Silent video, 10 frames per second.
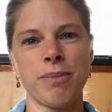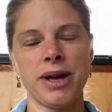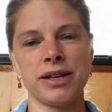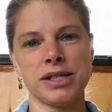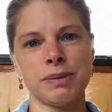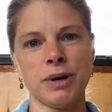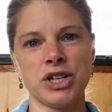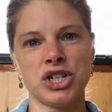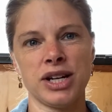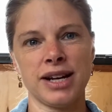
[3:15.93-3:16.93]
my
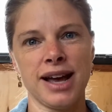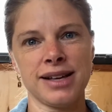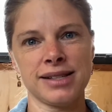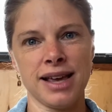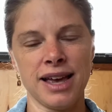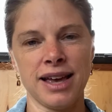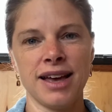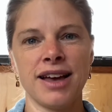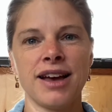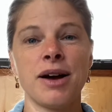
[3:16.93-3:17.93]
inspiration as a
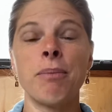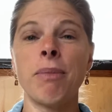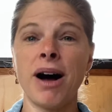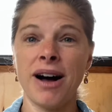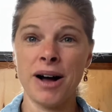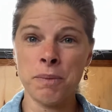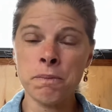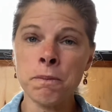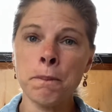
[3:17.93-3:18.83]
mom.